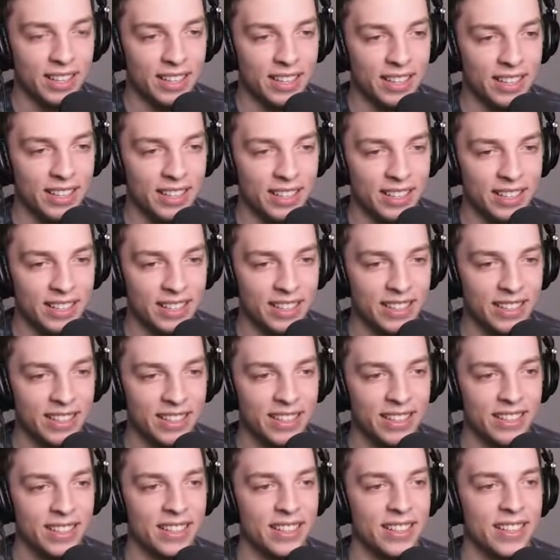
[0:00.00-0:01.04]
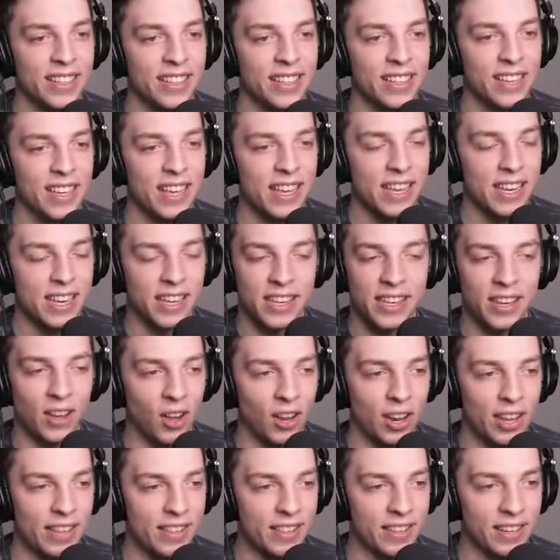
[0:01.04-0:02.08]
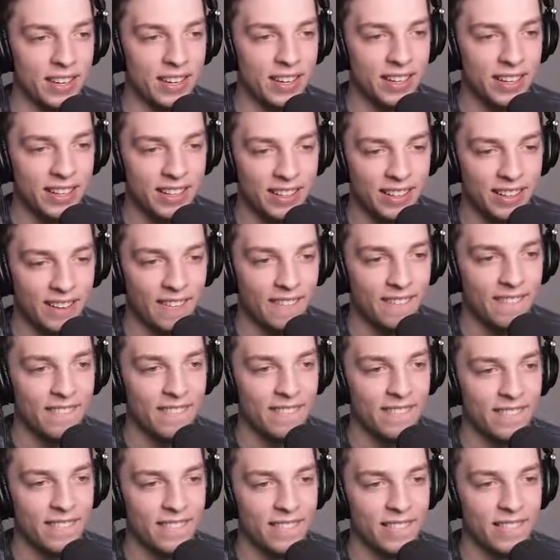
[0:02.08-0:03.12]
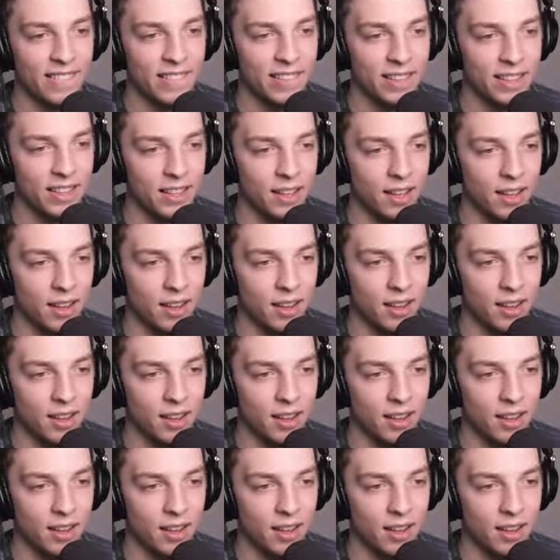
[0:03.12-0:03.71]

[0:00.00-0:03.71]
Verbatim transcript: too, too late. It's bad. He did not listen. He did not listen. It's